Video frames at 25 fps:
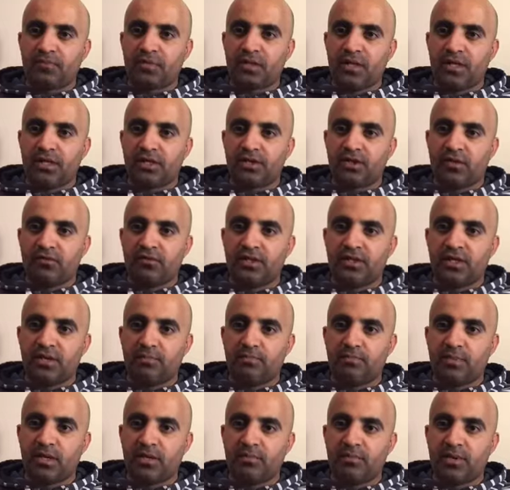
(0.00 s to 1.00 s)
It's obviously a
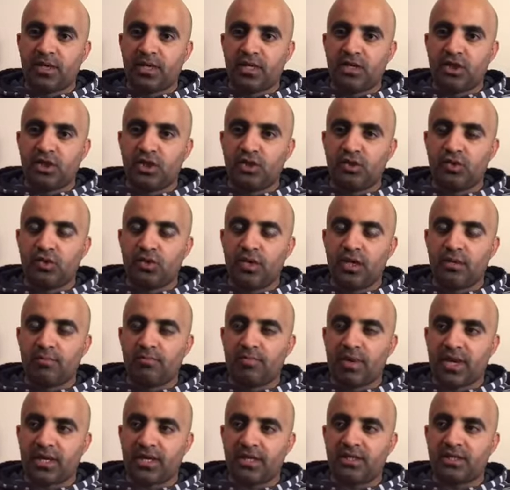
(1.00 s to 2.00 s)
big, big issue in
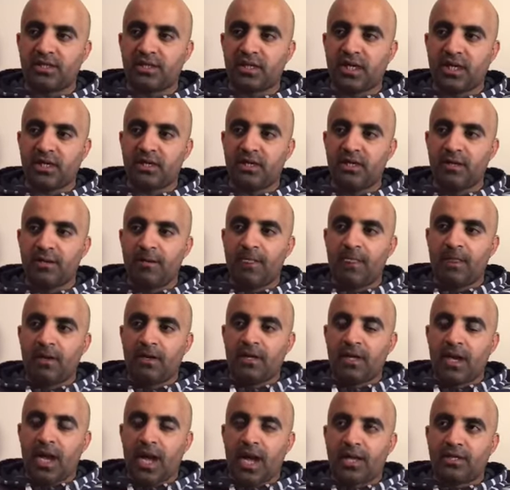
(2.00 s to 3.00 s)
Pakistan,
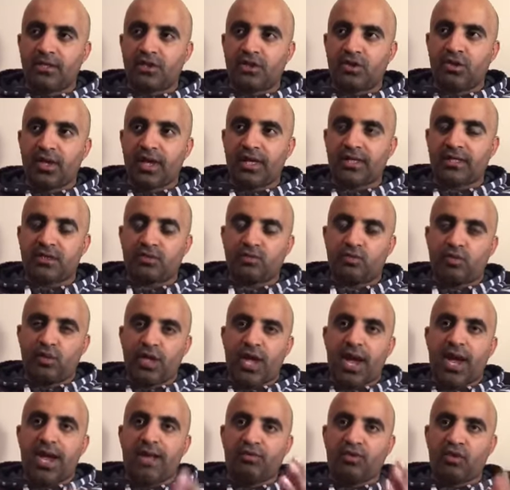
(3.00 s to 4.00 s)
and so that's, we
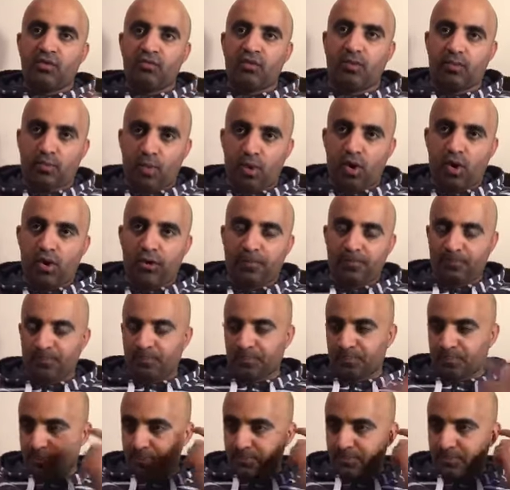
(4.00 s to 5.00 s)
had the report,
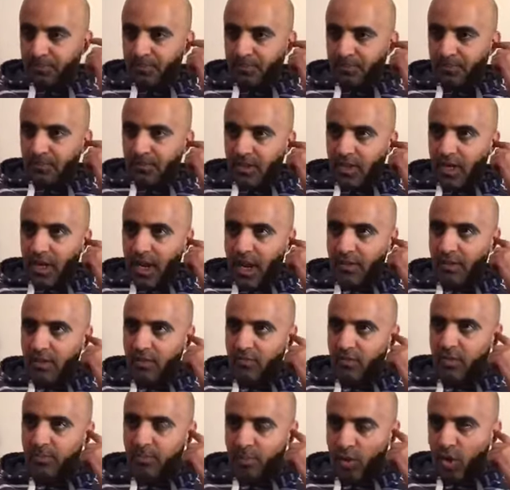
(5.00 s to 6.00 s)
and the
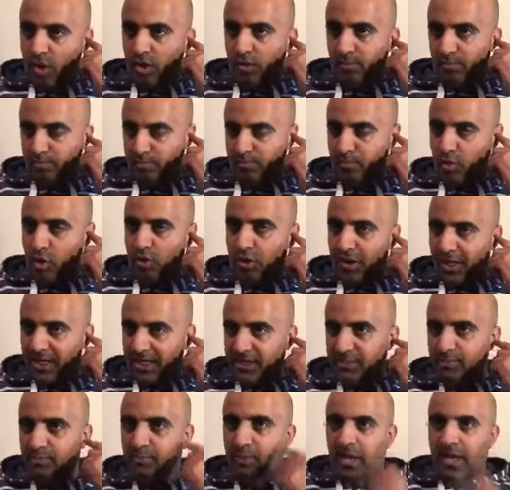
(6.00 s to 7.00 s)
report more or
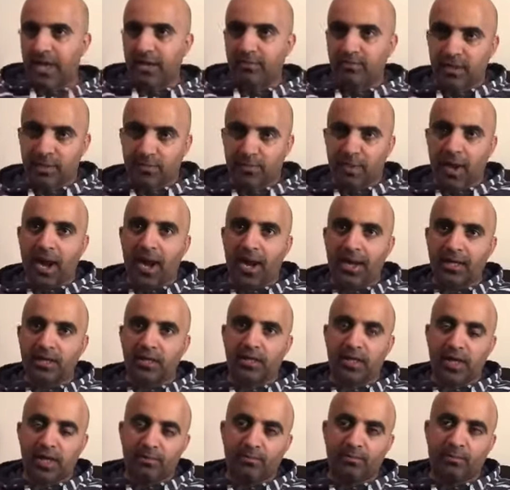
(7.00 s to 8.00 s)
less blamed the
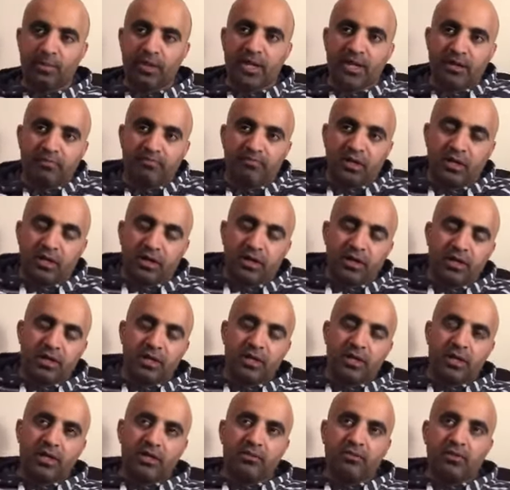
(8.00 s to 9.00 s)
pilot and blamed
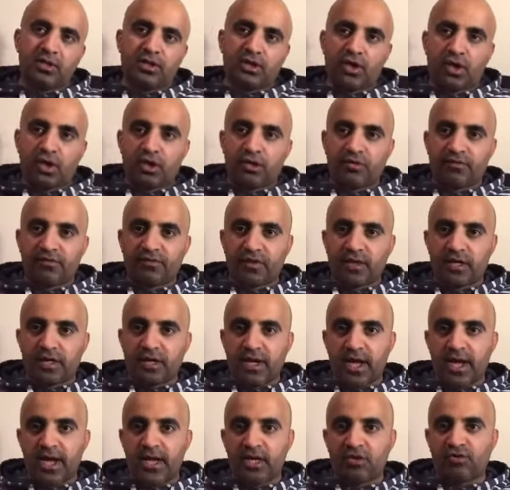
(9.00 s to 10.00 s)
the sort of
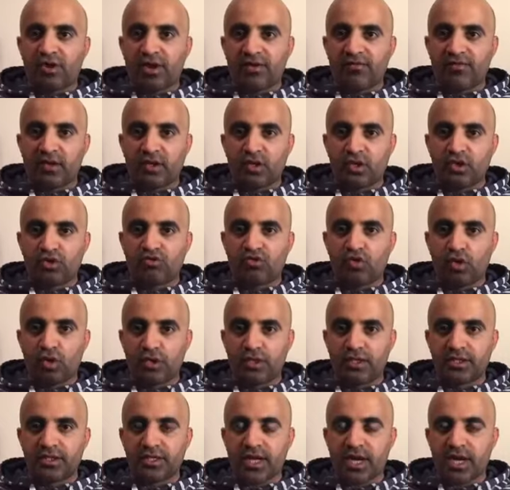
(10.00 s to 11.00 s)
air traffic
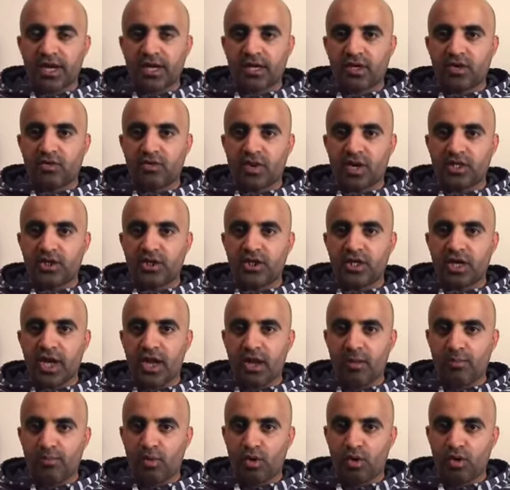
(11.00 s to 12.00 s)
controllers at Karachi
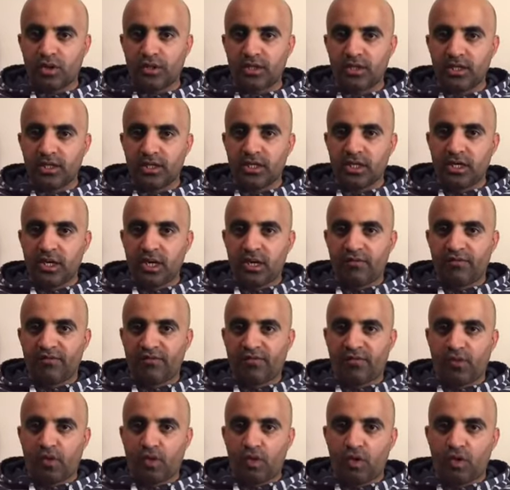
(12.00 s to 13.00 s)
Airport
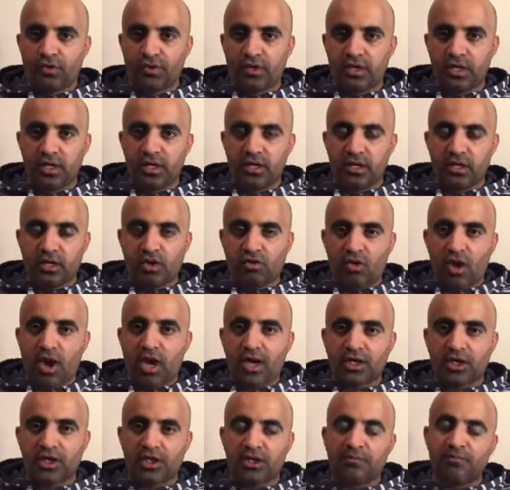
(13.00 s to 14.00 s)
for the
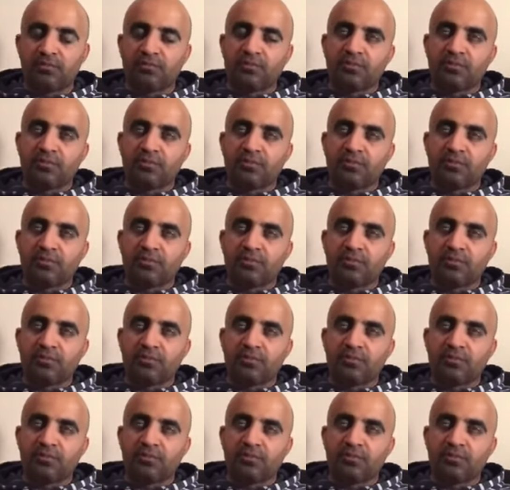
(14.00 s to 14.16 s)
crash.